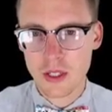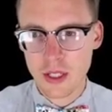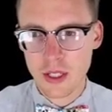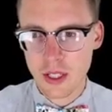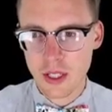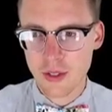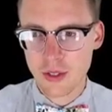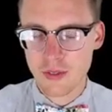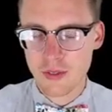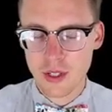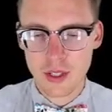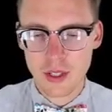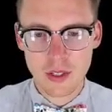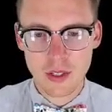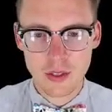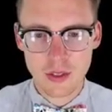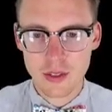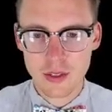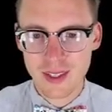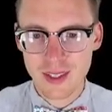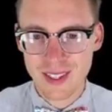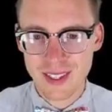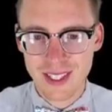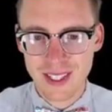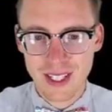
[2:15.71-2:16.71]
even
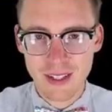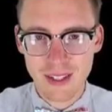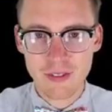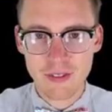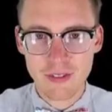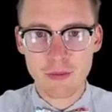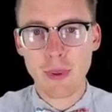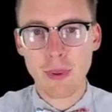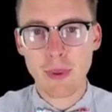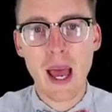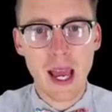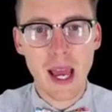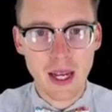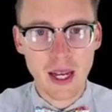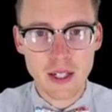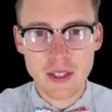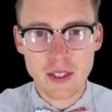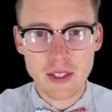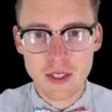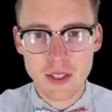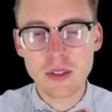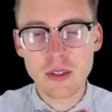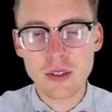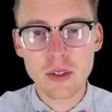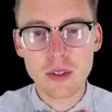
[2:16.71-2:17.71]
give back
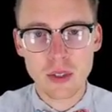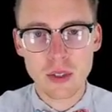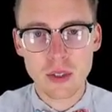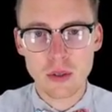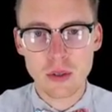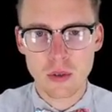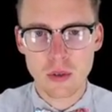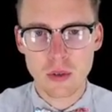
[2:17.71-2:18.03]
to you?